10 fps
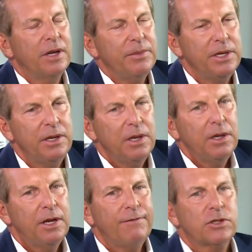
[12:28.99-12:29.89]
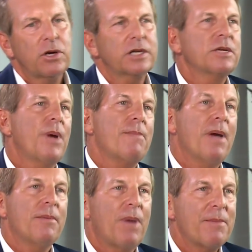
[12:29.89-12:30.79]
I mean, if you talk to my
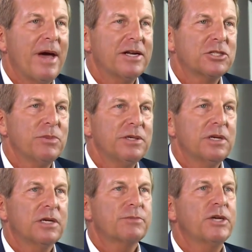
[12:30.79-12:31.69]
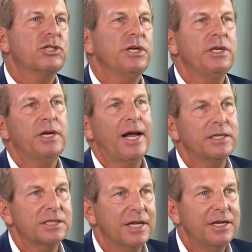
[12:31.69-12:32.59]
management, especially in the
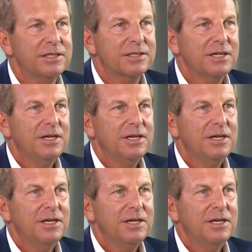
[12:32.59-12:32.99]
United States,